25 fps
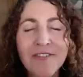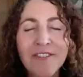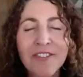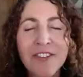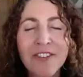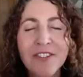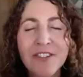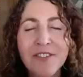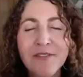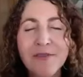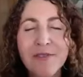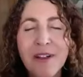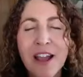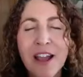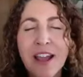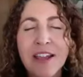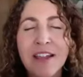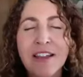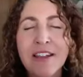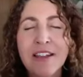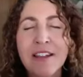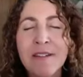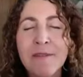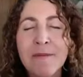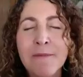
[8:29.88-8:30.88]
feels
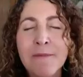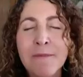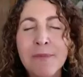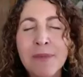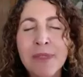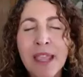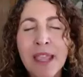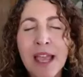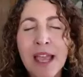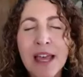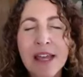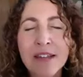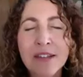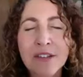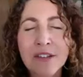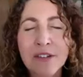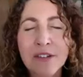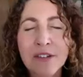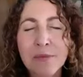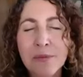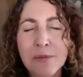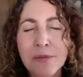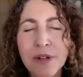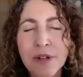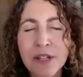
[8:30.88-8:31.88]
right as
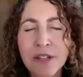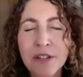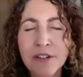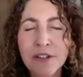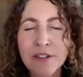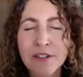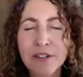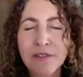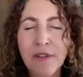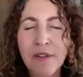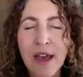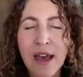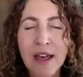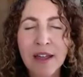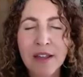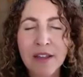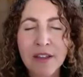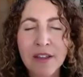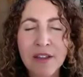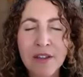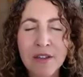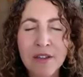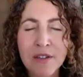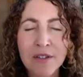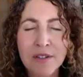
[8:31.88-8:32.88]
you bring those
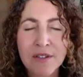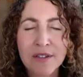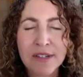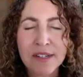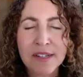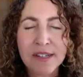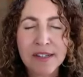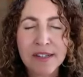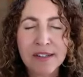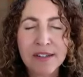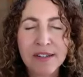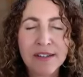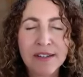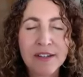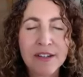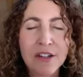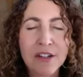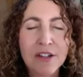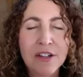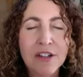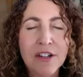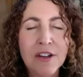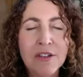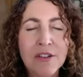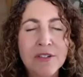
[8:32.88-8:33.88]
values
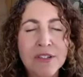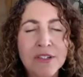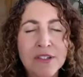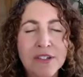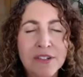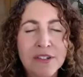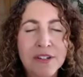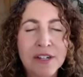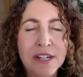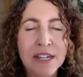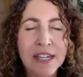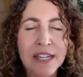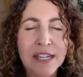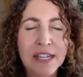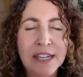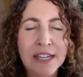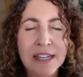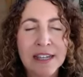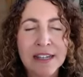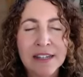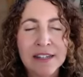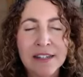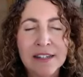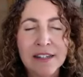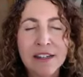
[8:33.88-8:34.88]
closer
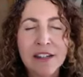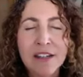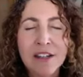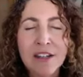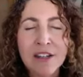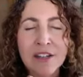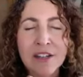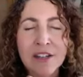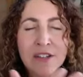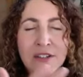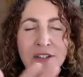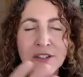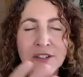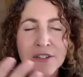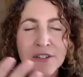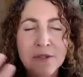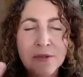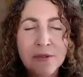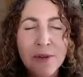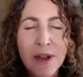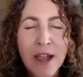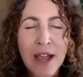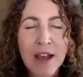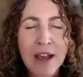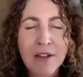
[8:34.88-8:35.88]
in,
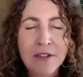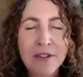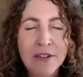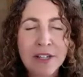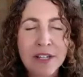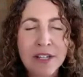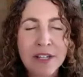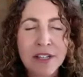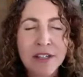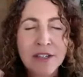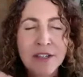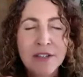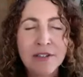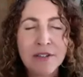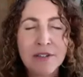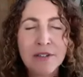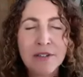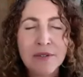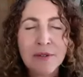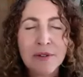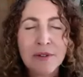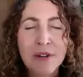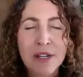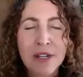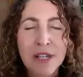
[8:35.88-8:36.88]
surrounding
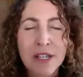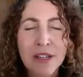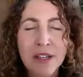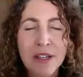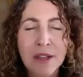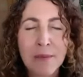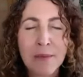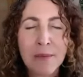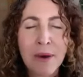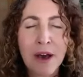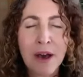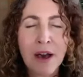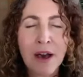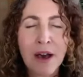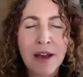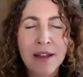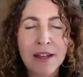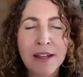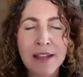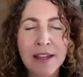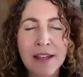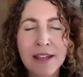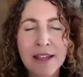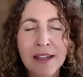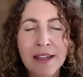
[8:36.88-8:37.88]
you or in the
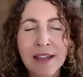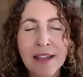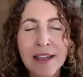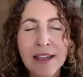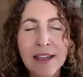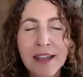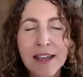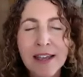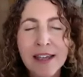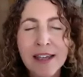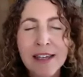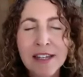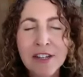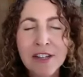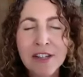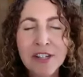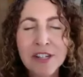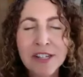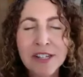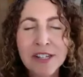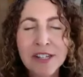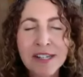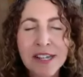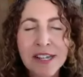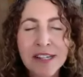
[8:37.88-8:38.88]
body. And
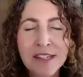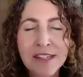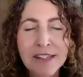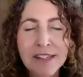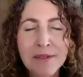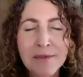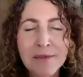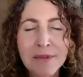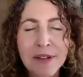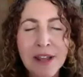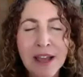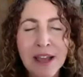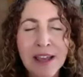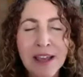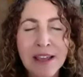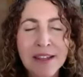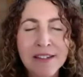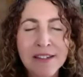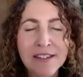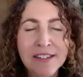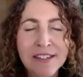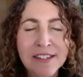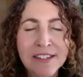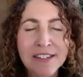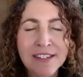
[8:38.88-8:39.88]
just take some
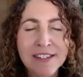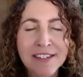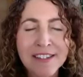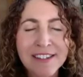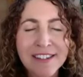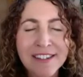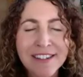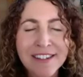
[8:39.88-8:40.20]
nice